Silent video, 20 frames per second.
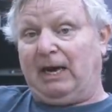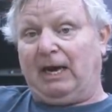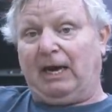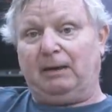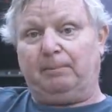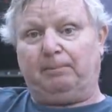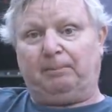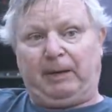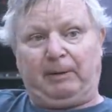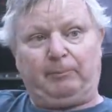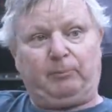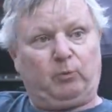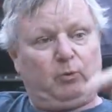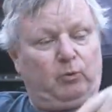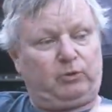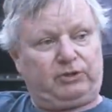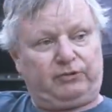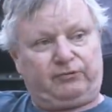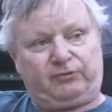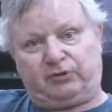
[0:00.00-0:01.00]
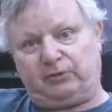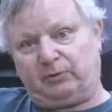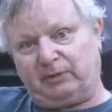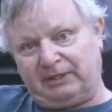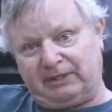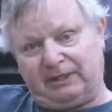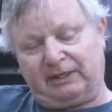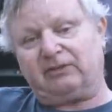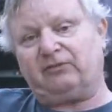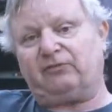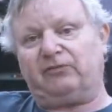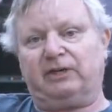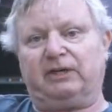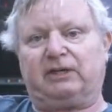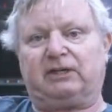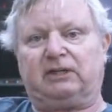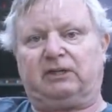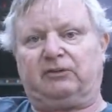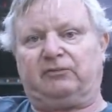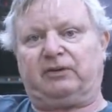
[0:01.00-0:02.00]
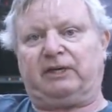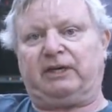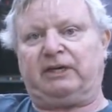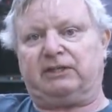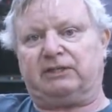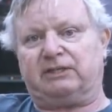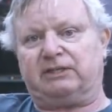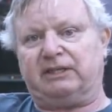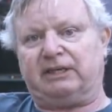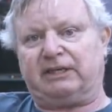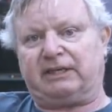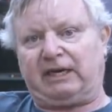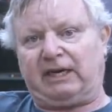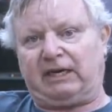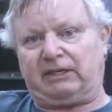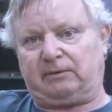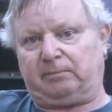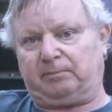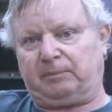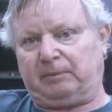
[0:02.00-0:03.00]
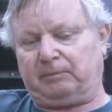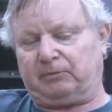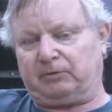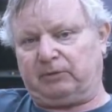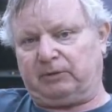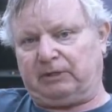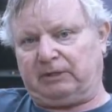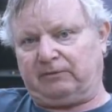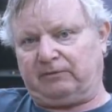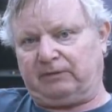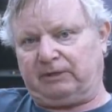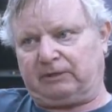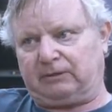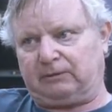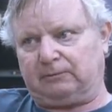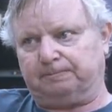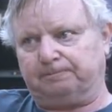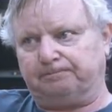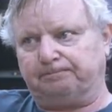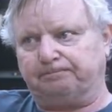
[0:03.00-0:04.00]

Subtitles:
and pump water to another vehicle if I had to decant and pump to another vehicle.